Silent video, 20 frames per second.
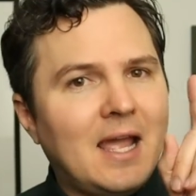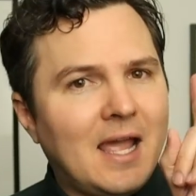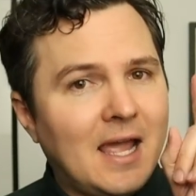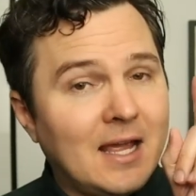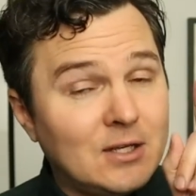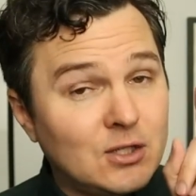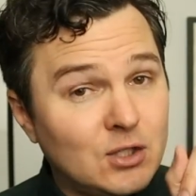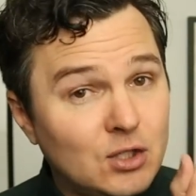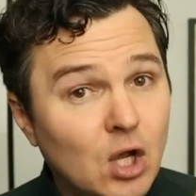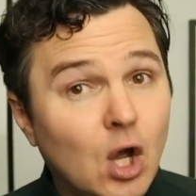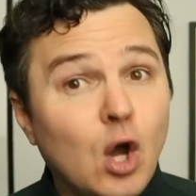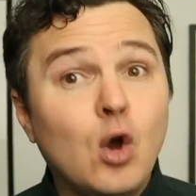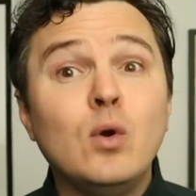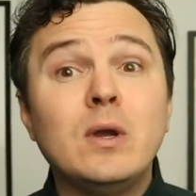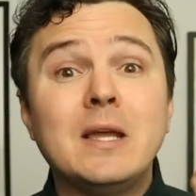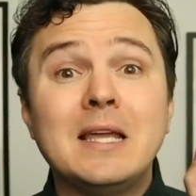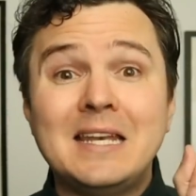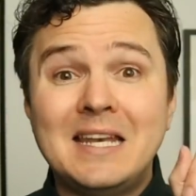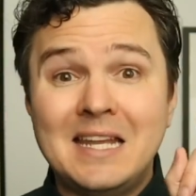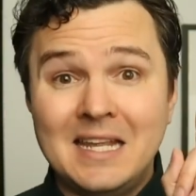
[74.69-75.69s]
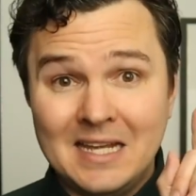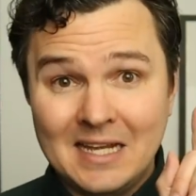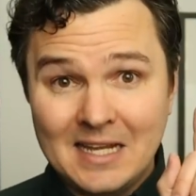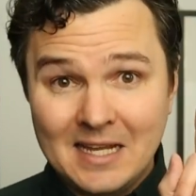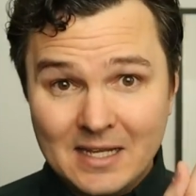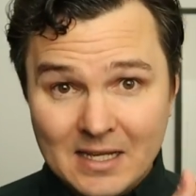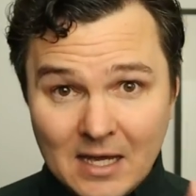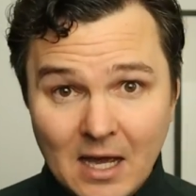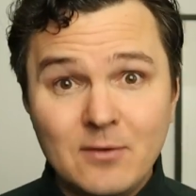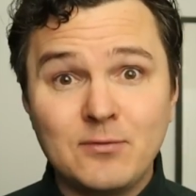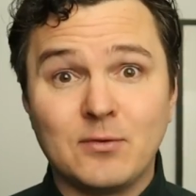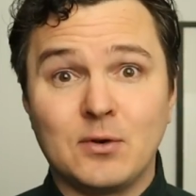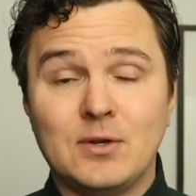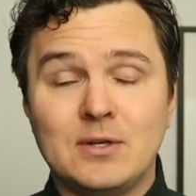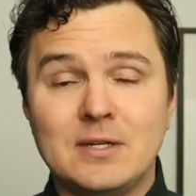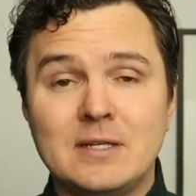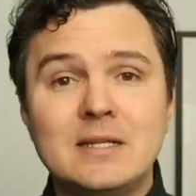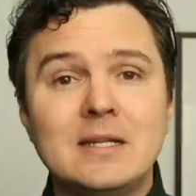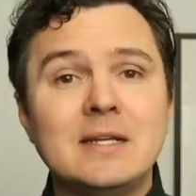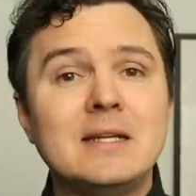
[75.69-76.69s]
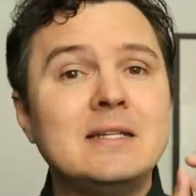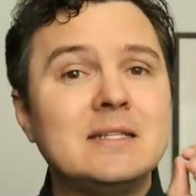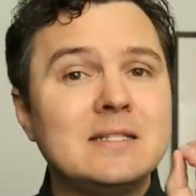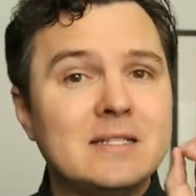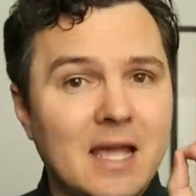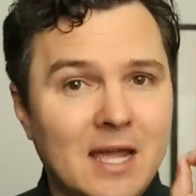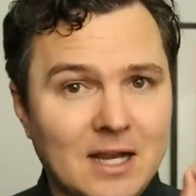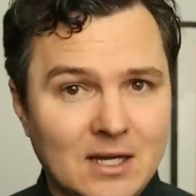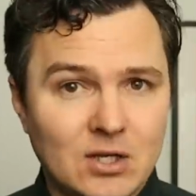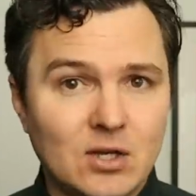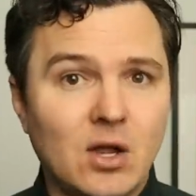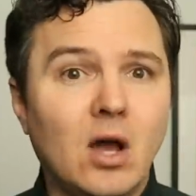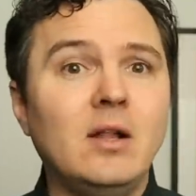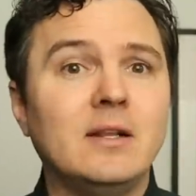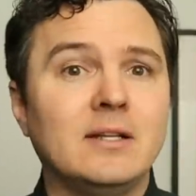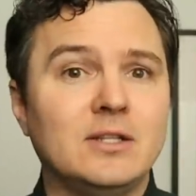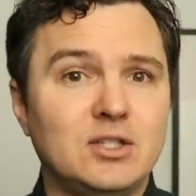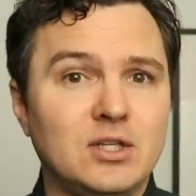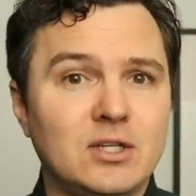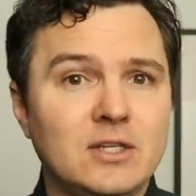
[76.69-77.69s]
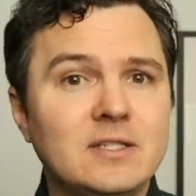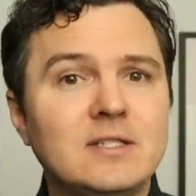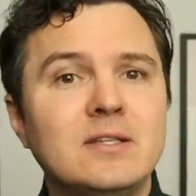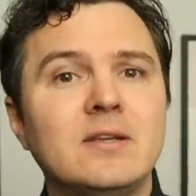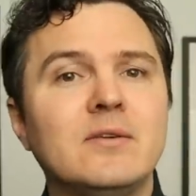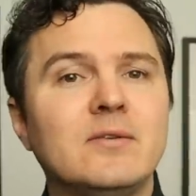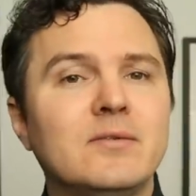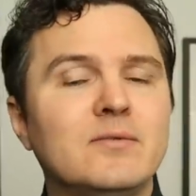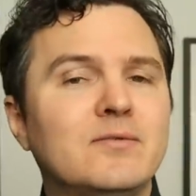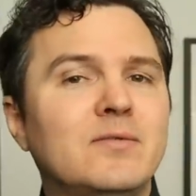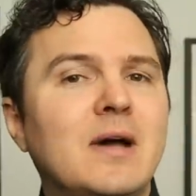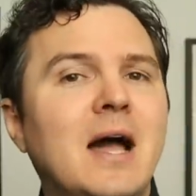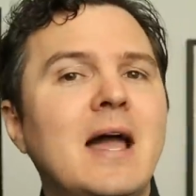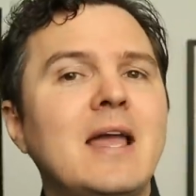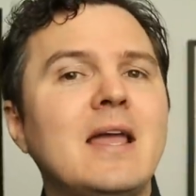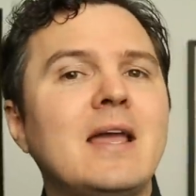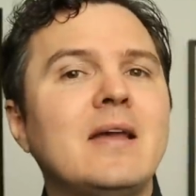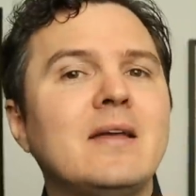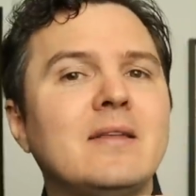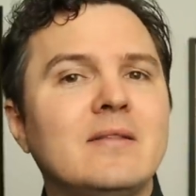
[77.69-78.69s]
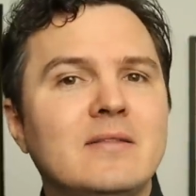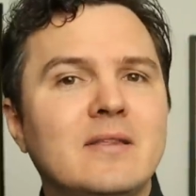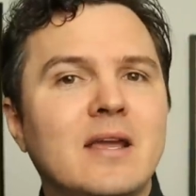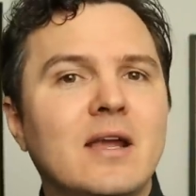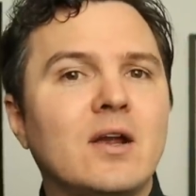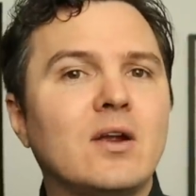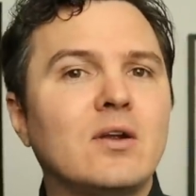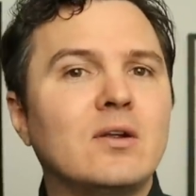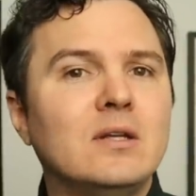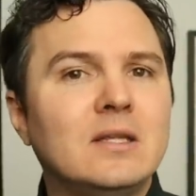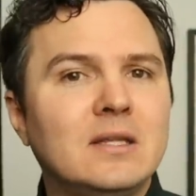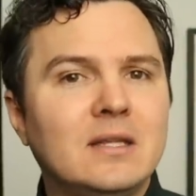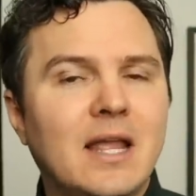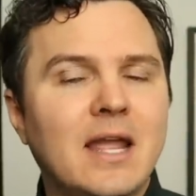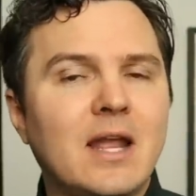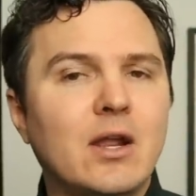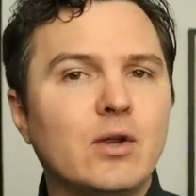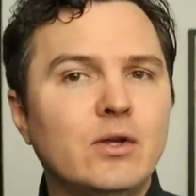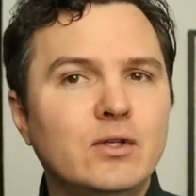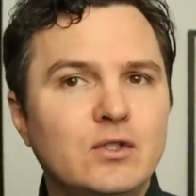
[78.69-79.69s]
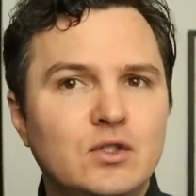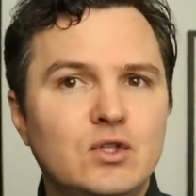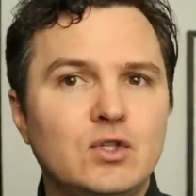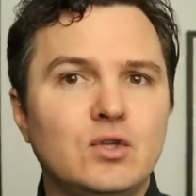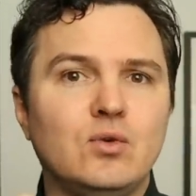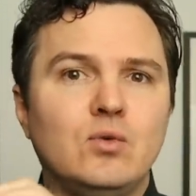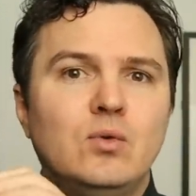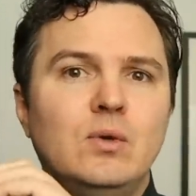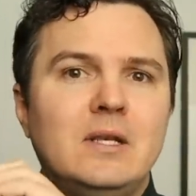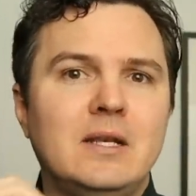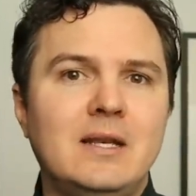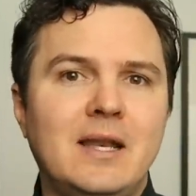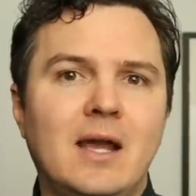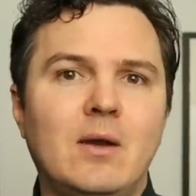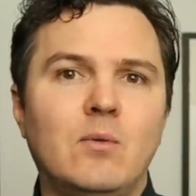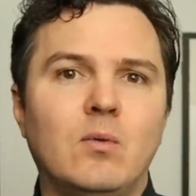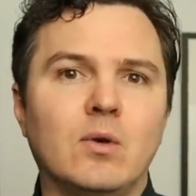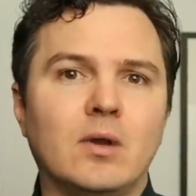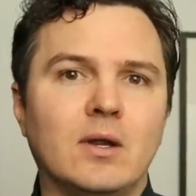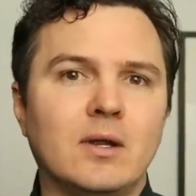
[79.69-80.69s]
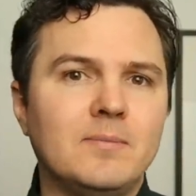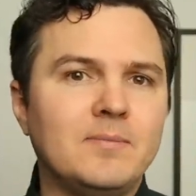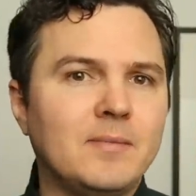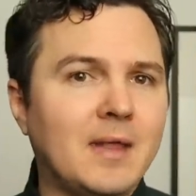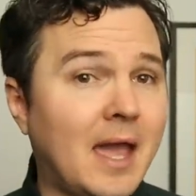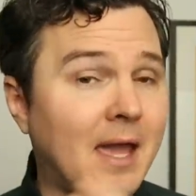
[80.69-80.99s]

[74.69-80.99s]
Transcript: and token governed technologies via their layer 2 network.